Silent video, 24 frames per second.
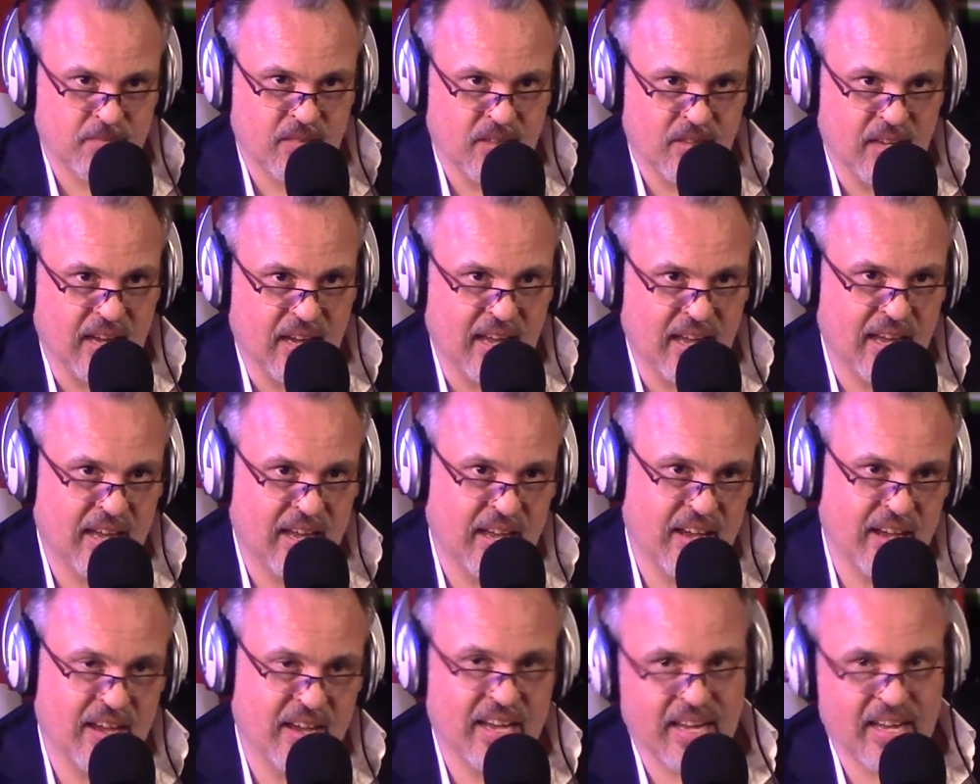
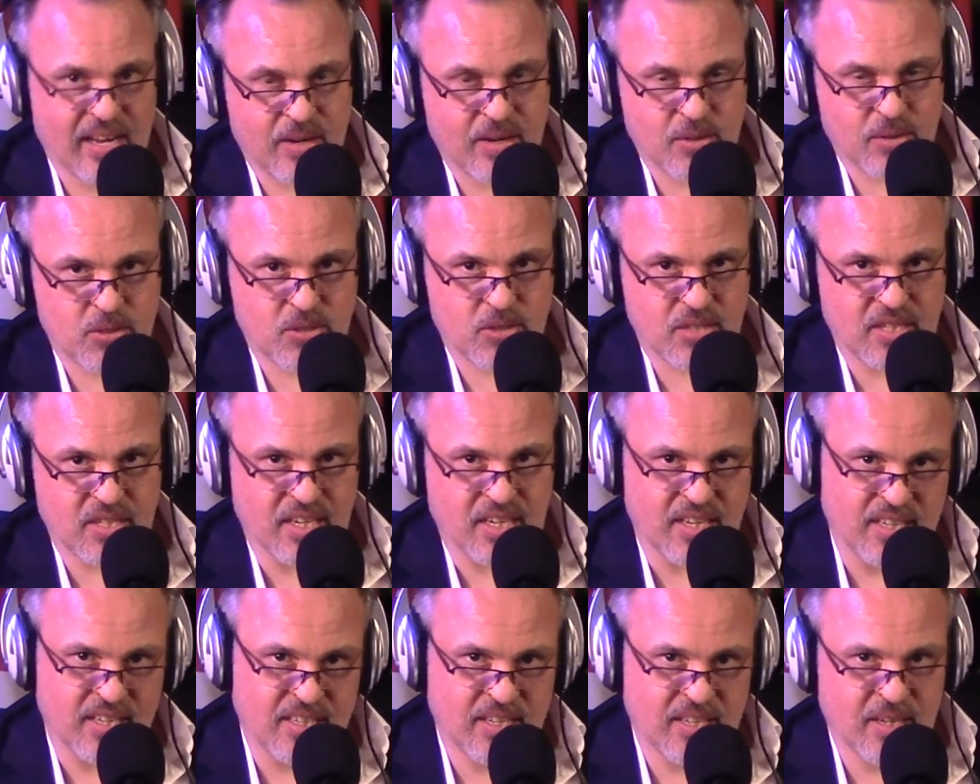Our house
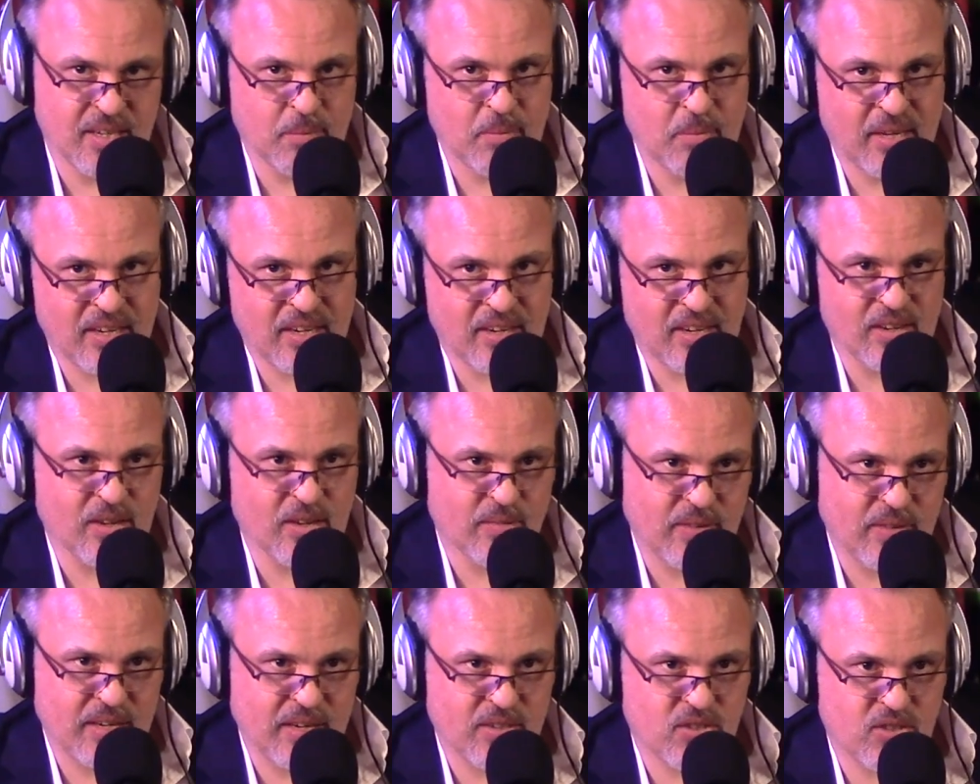in the middle
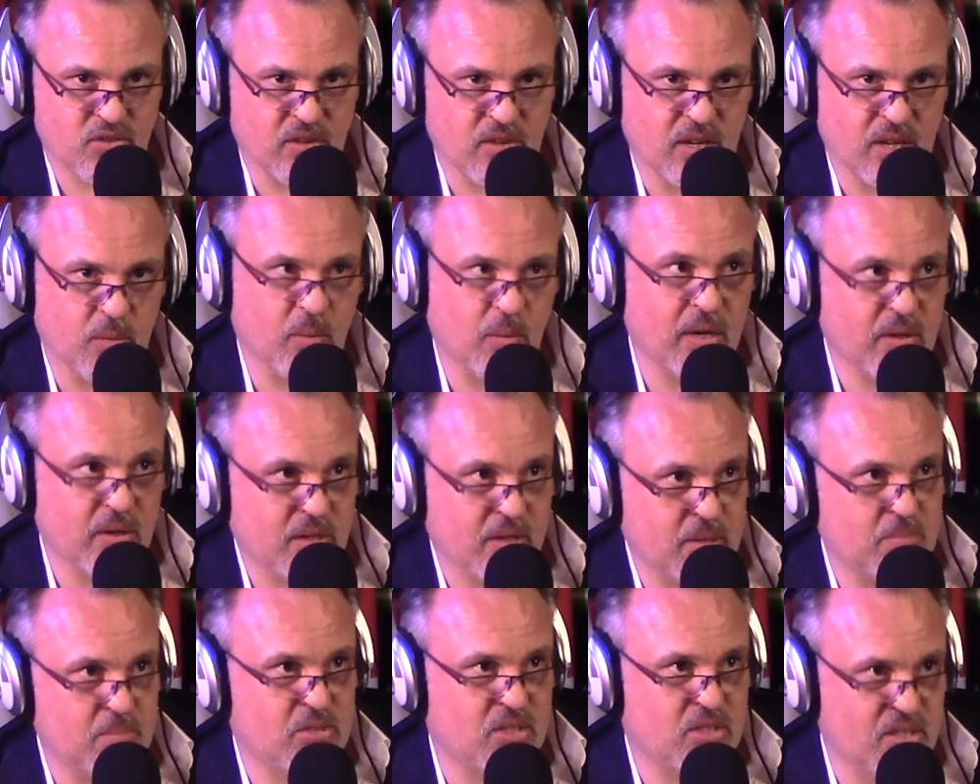of our street.
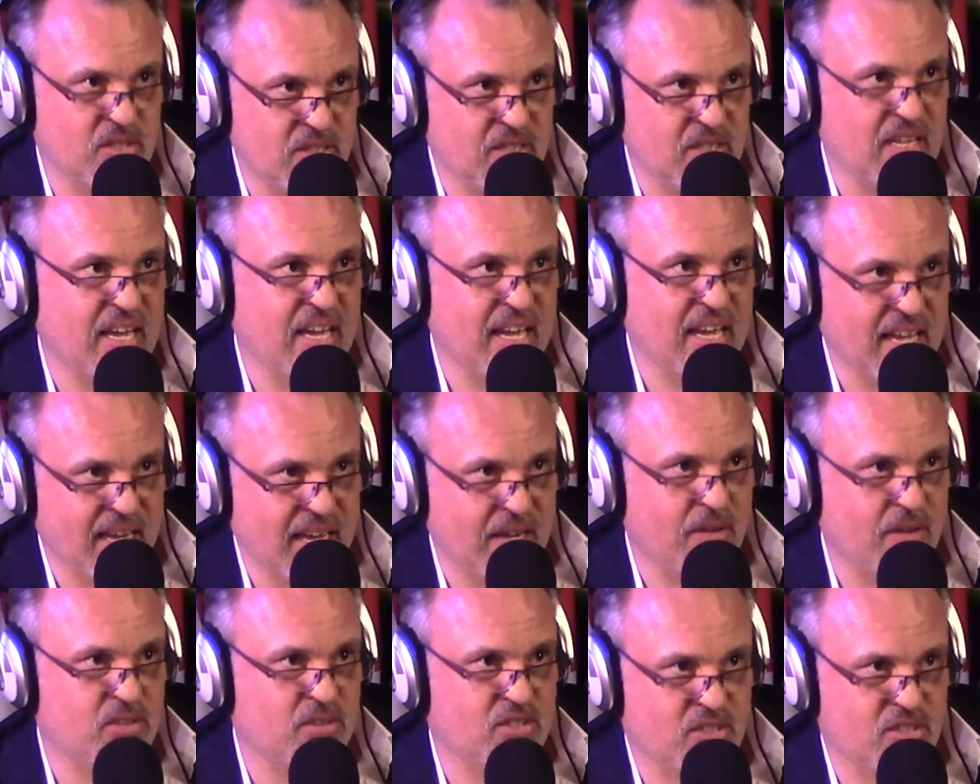Welcome to the
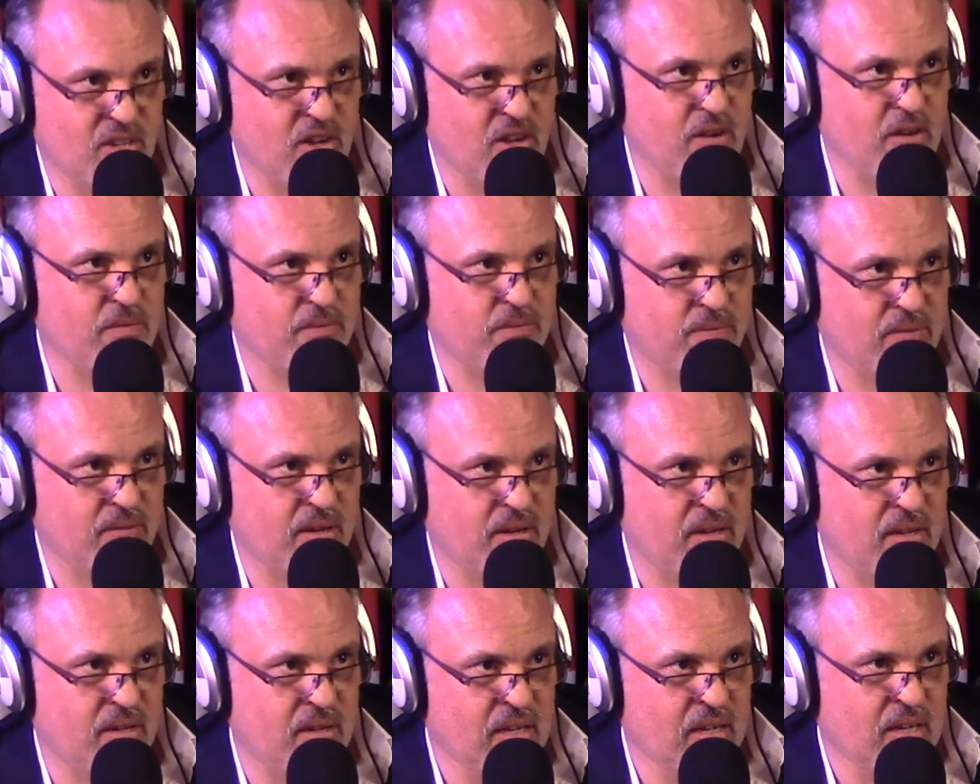house of
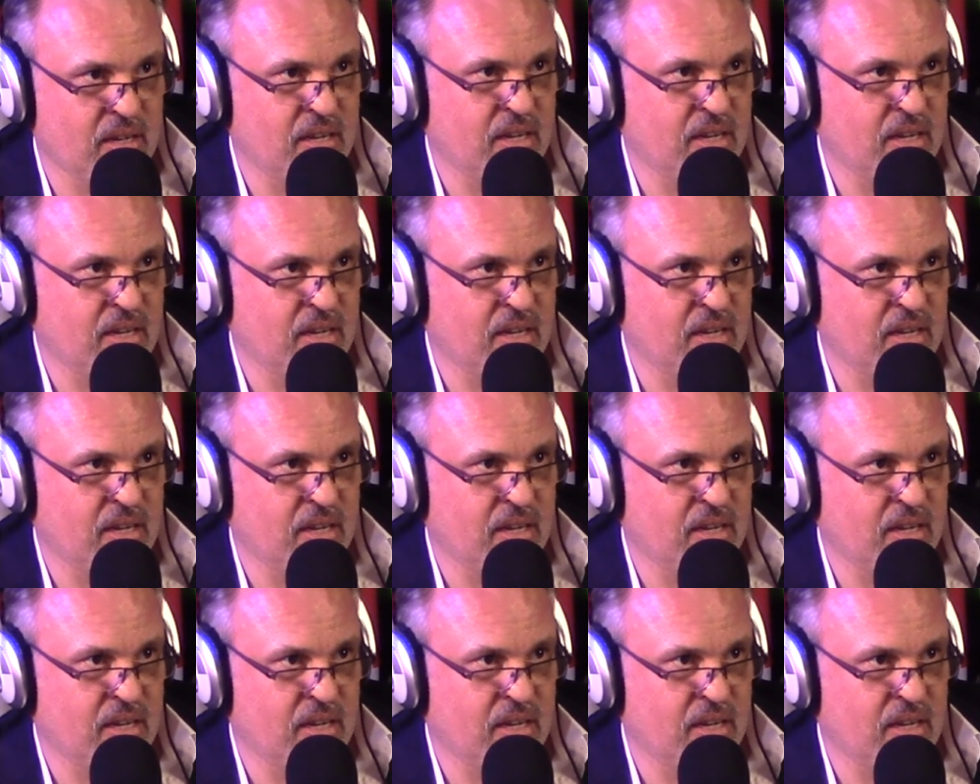fun.